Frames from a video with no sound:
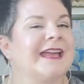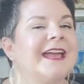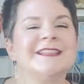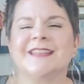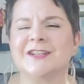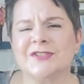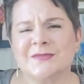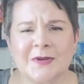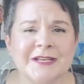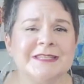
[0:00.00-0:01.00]
I guess I
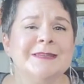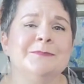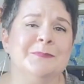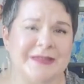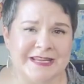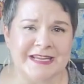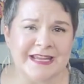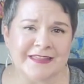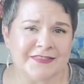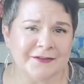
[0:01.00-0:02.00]
just wanted to
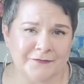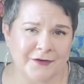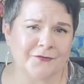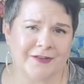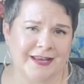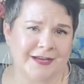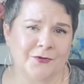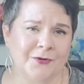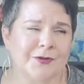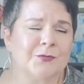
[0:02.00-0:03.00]
be the Velvet
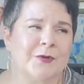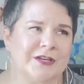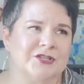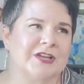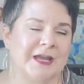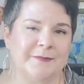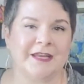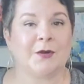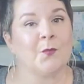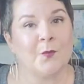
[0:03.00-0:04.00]
Acorn, which, I
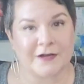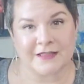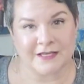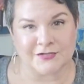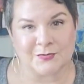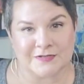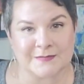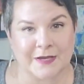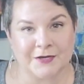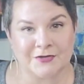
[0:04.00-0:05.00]
mean, what a thing to
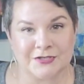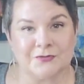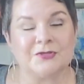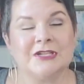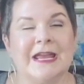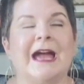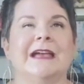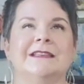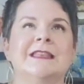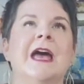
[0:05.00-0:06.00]
aspire to. She
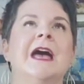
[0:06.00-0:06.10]
has